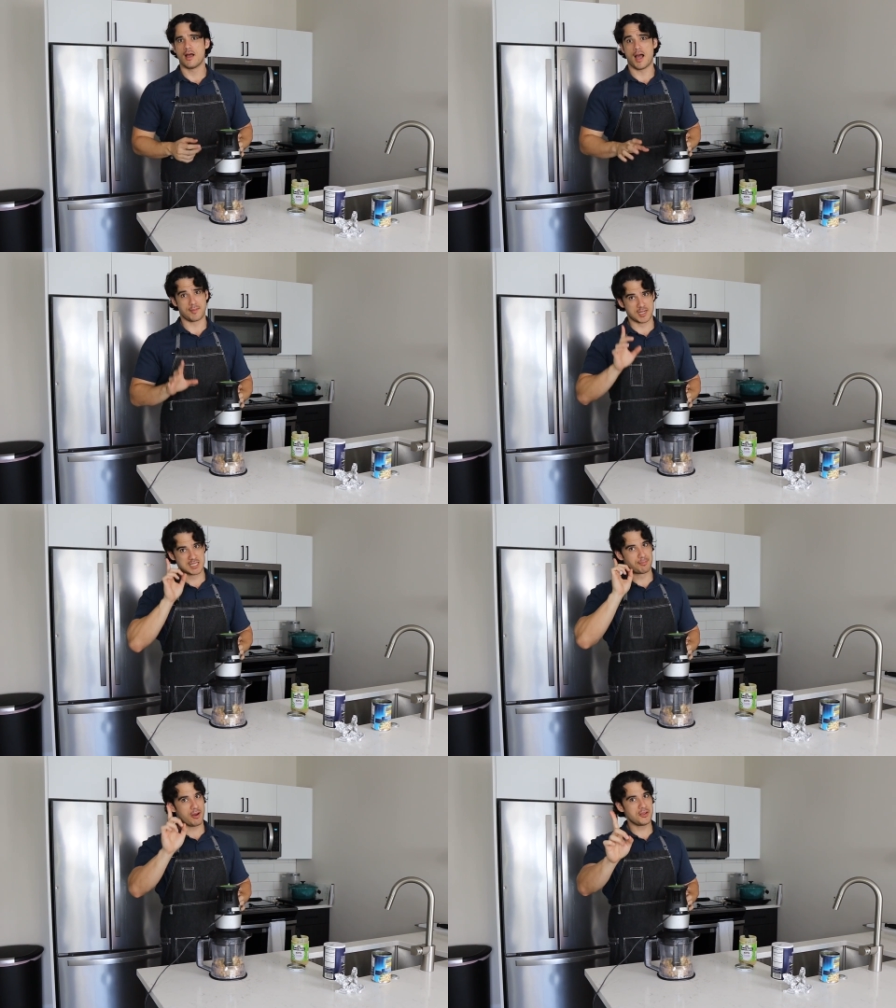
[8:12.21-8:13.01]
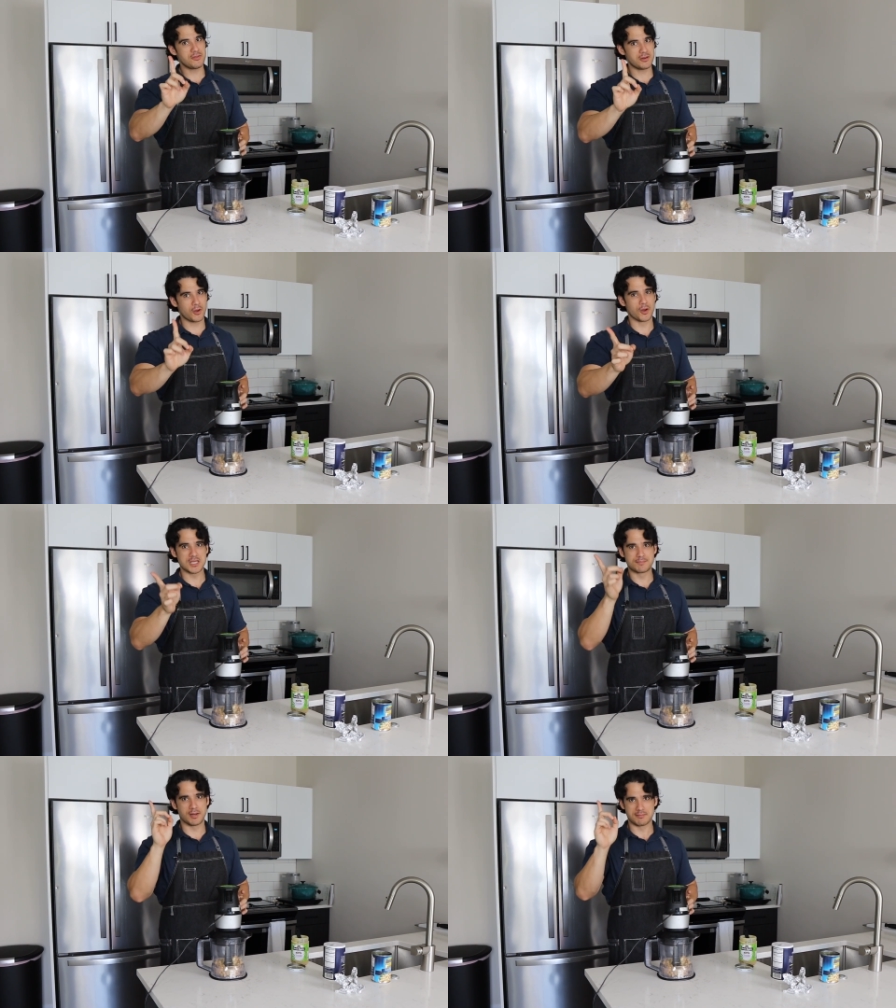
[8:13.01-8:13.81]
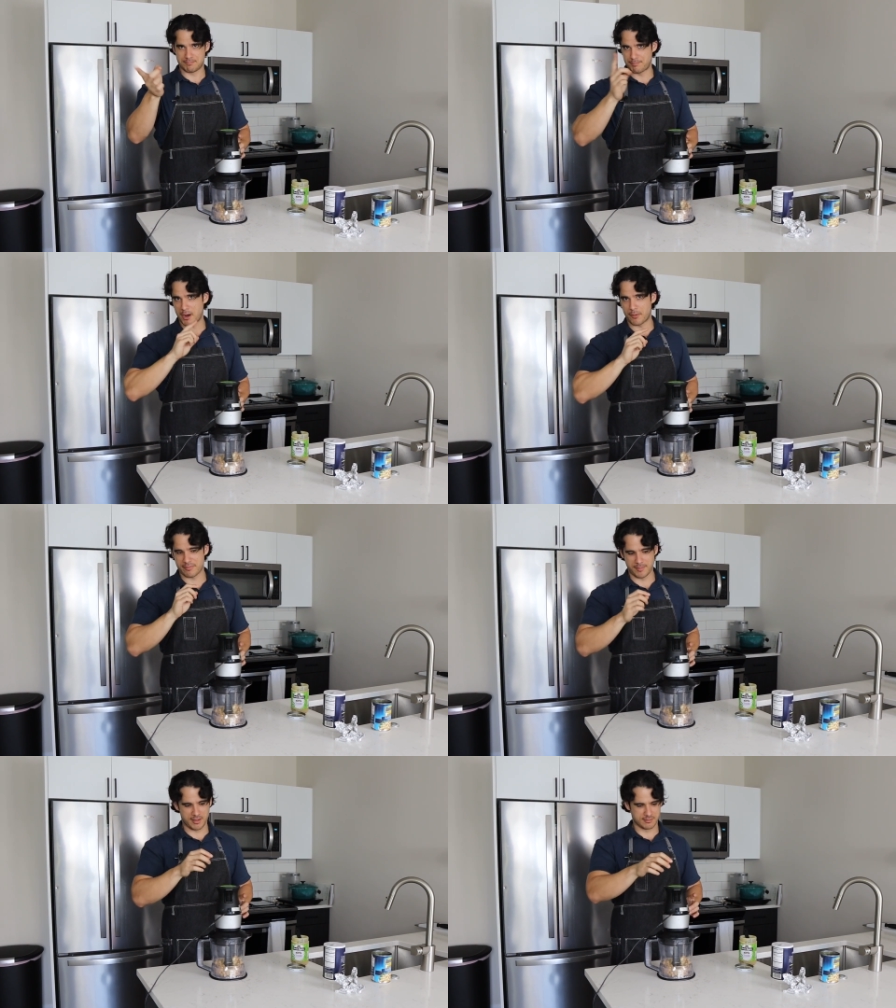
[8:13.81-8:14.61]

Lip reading: I'm going to spare you the noise, but bear with me.